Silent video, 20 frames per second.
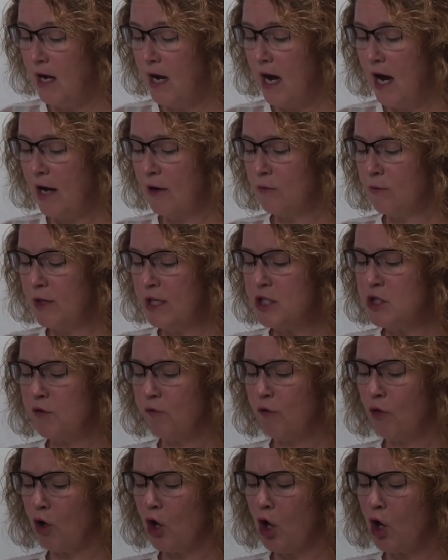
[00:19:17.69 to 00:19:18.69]
I reach
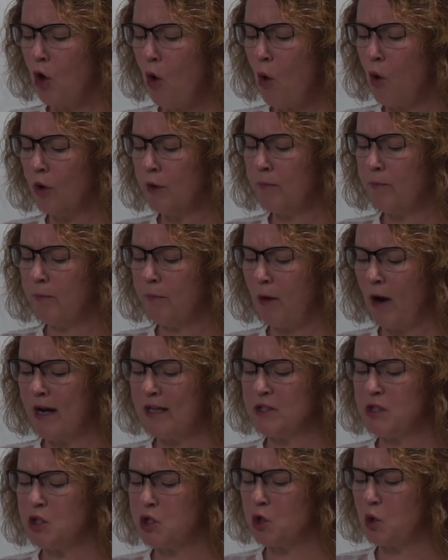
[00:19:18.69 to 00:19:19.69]
for a
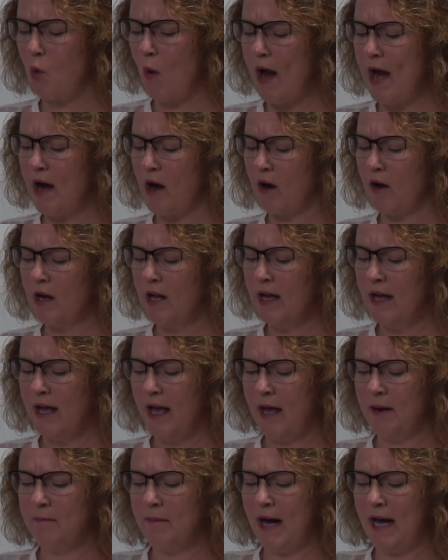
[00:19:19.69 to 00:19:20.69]
cornbread square
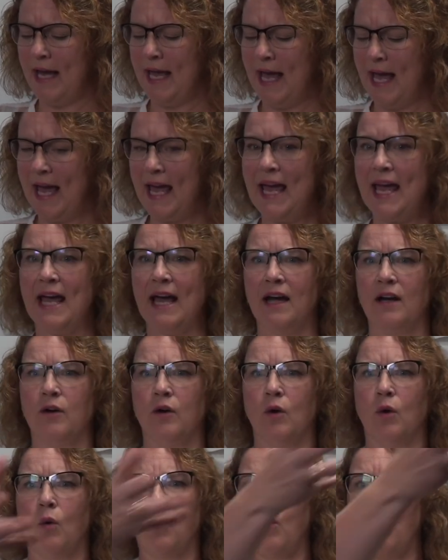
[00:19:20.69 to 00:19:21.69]
and my hand
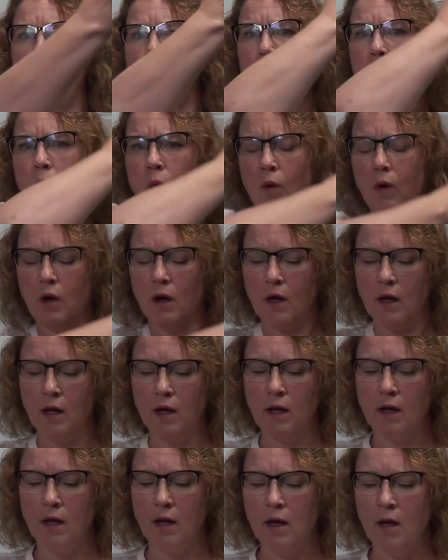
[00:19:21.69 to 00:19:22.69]

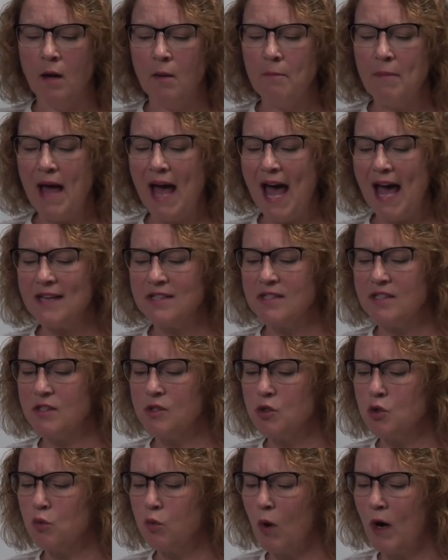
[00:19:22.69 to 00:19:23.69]

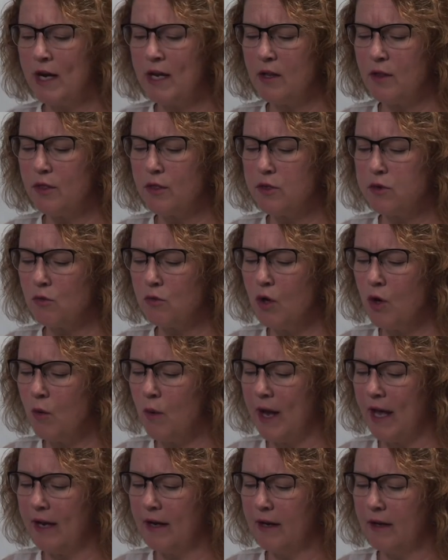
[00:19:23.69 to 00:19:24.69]
passes right through
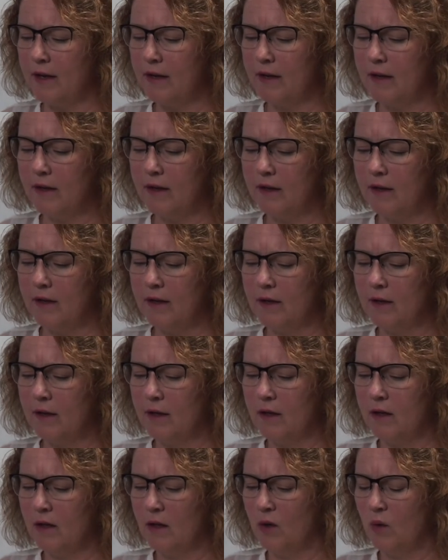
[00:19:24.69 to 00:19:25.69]
it.
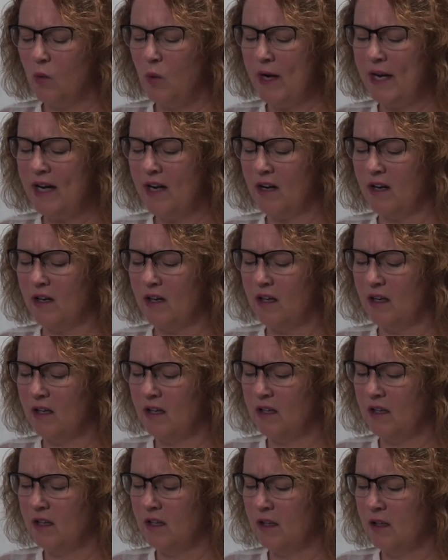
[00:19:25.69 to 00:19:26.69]
Weird,
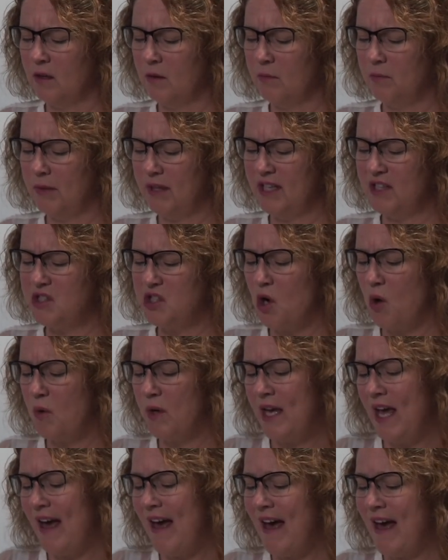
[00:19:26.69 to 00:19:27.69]
but it's
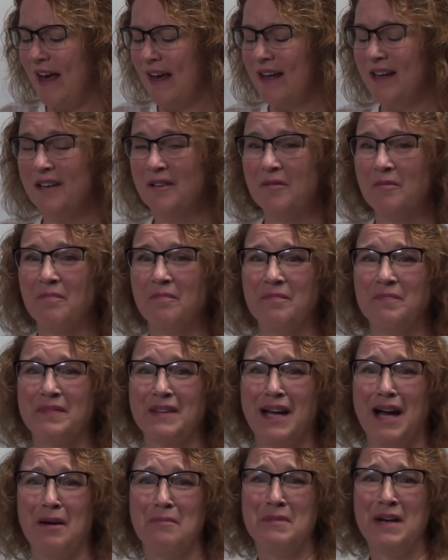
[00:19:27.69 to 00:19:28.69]
okay.
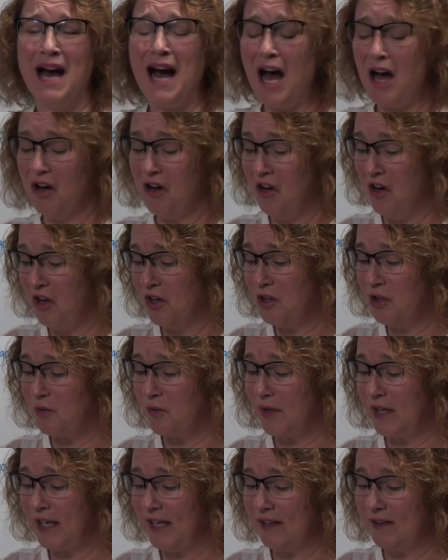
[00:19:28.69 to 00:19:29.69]
I'm not
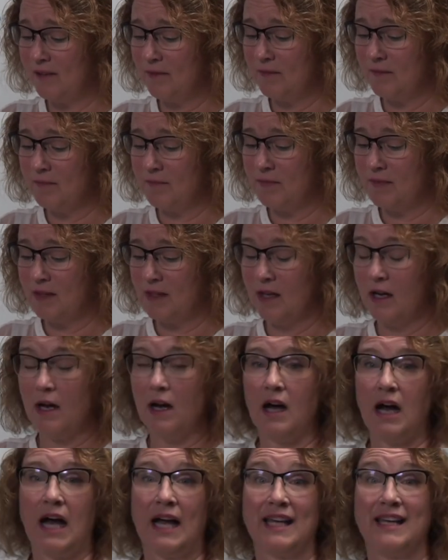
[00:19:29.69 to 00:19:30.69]
hungry.
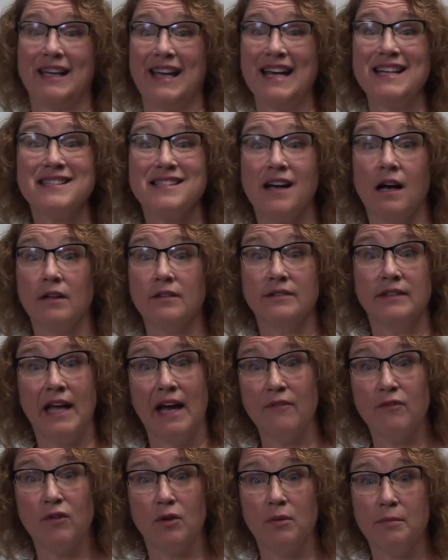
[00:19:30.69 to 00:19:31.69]
I guess I'll
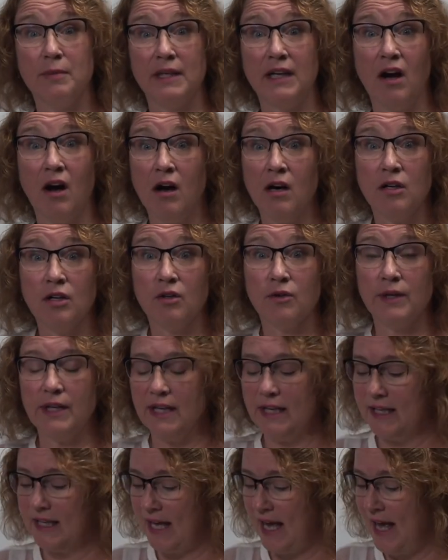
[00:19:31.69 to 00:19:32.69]
never be hungry
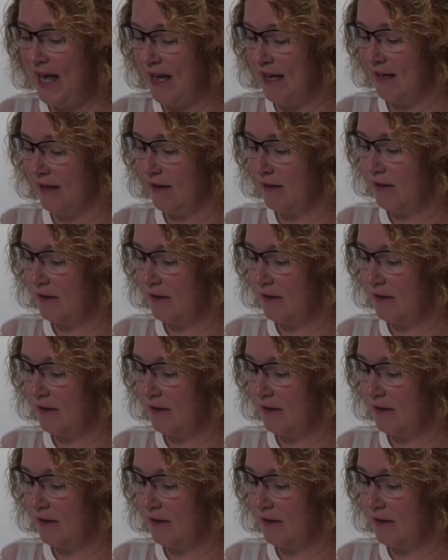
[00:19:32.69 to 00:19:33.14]
again.